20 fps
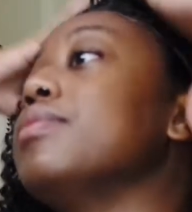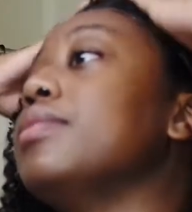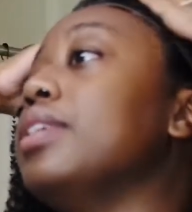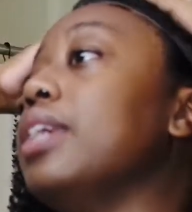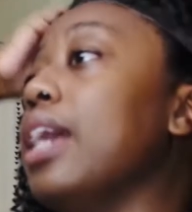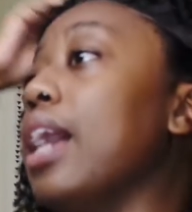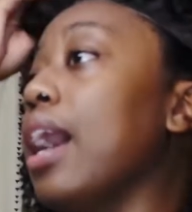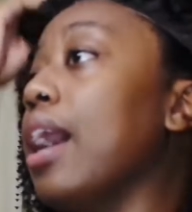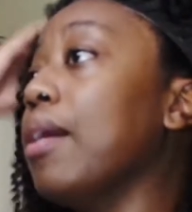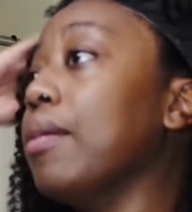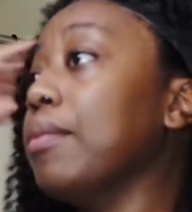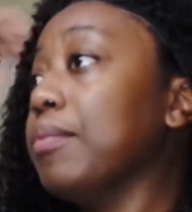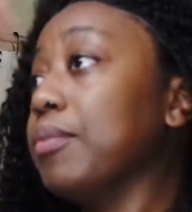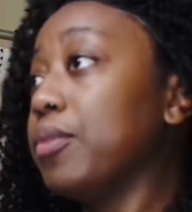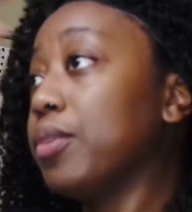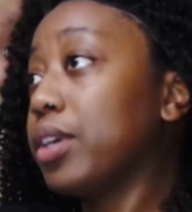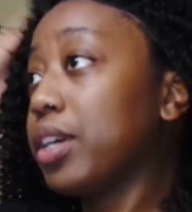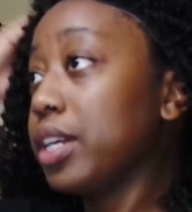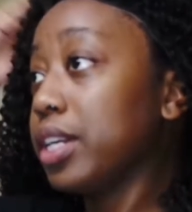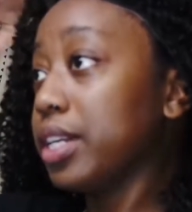yeah,
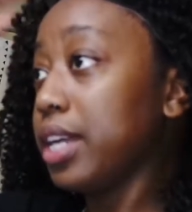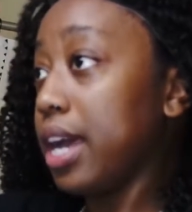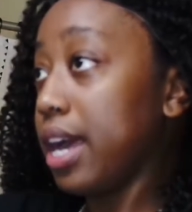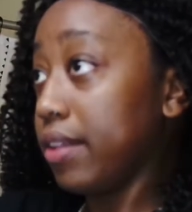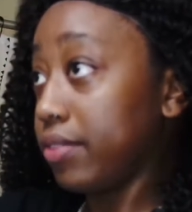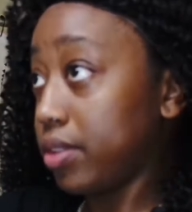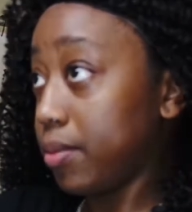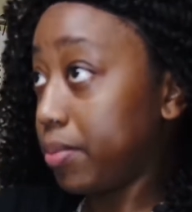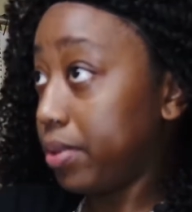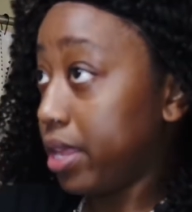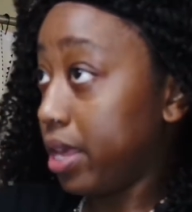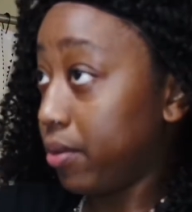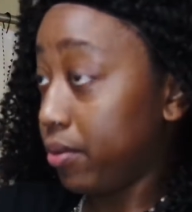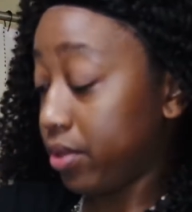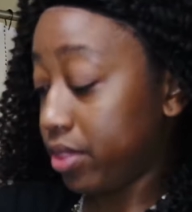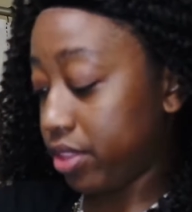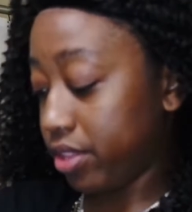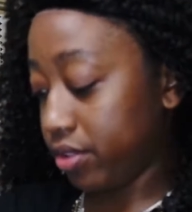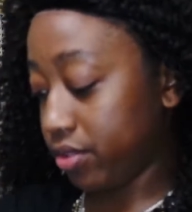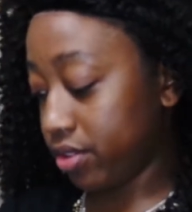we're gonna have to play
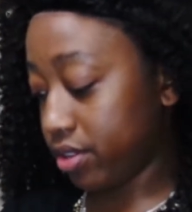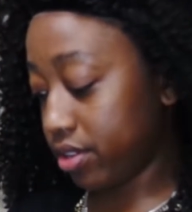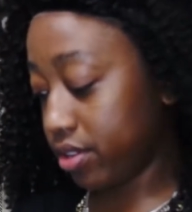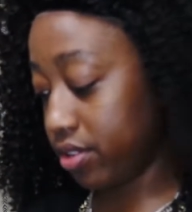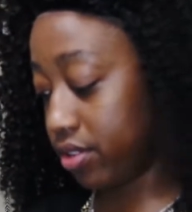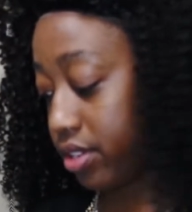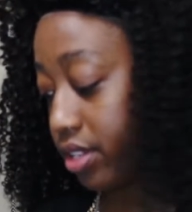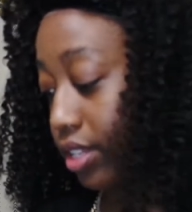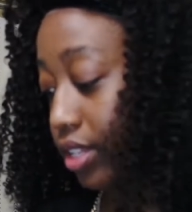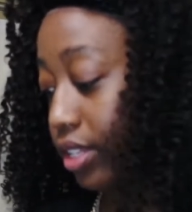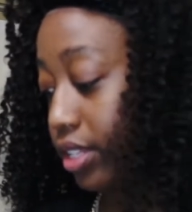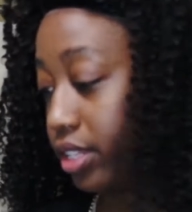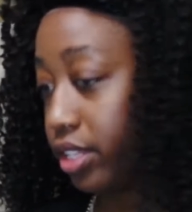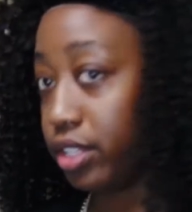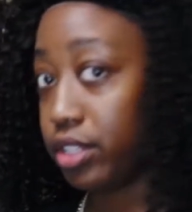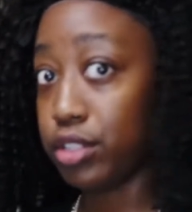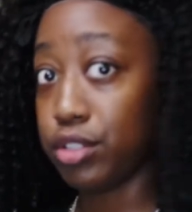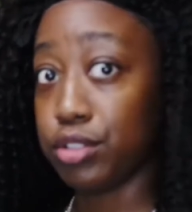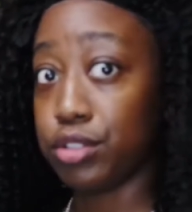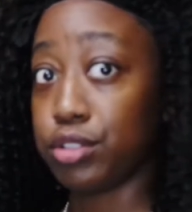with you, girl,
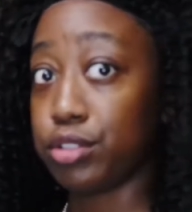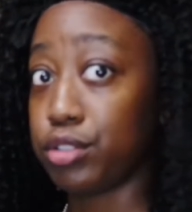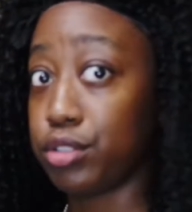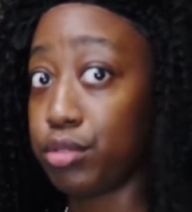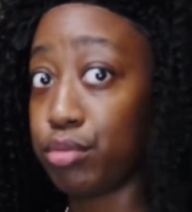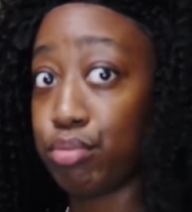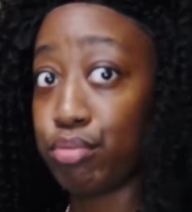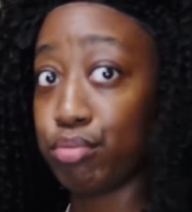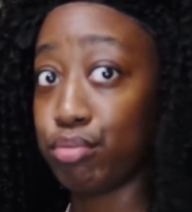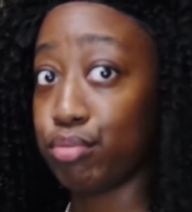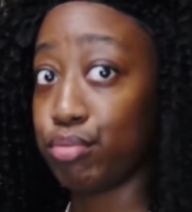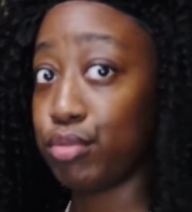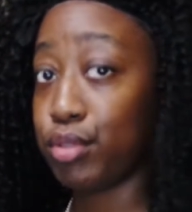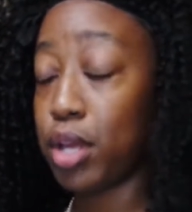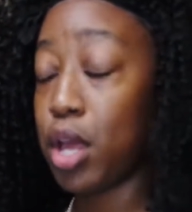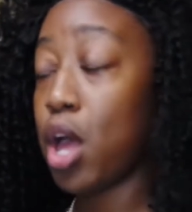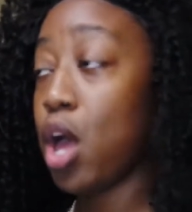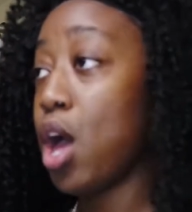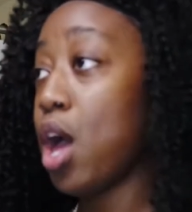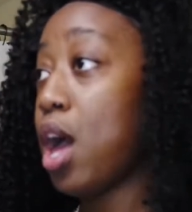cause
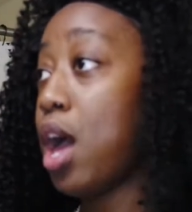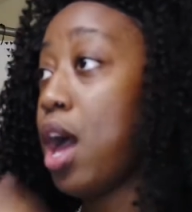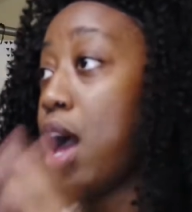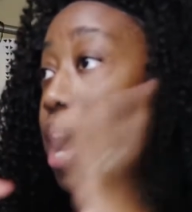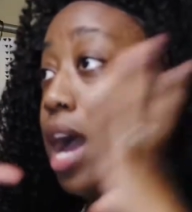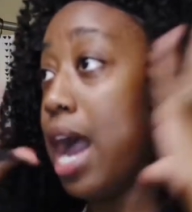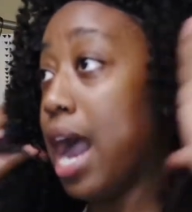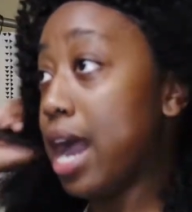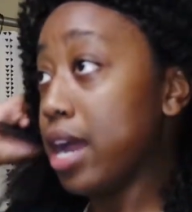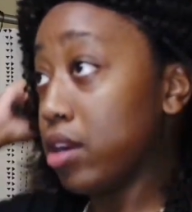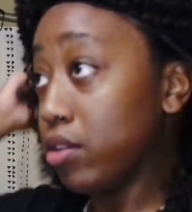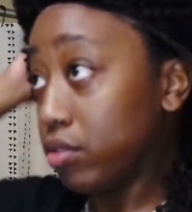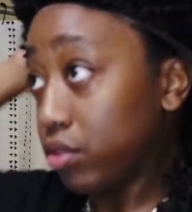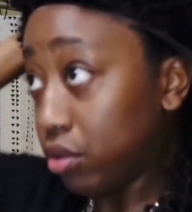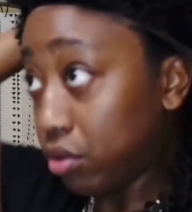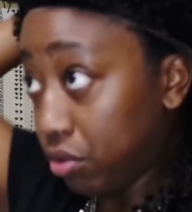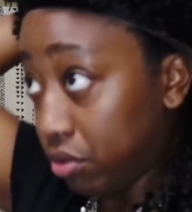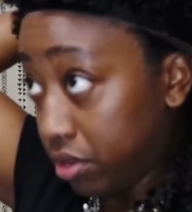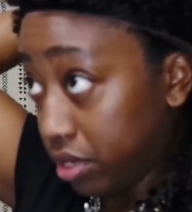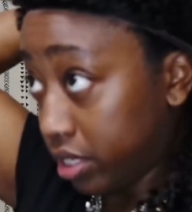I don't
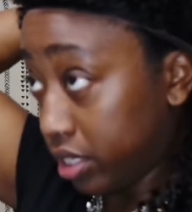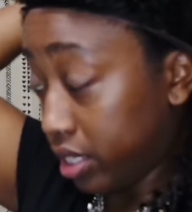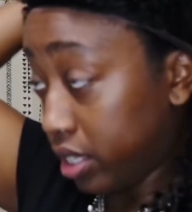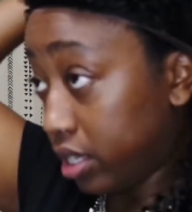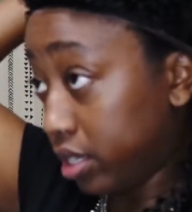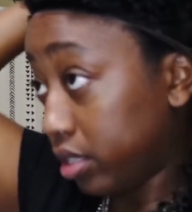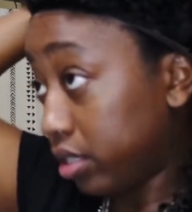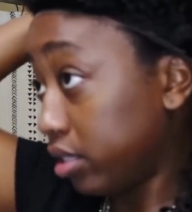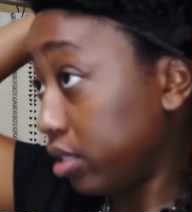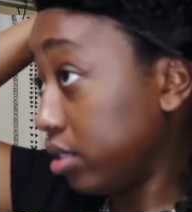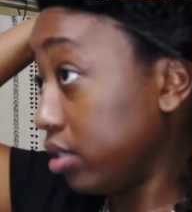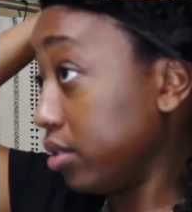know who this is.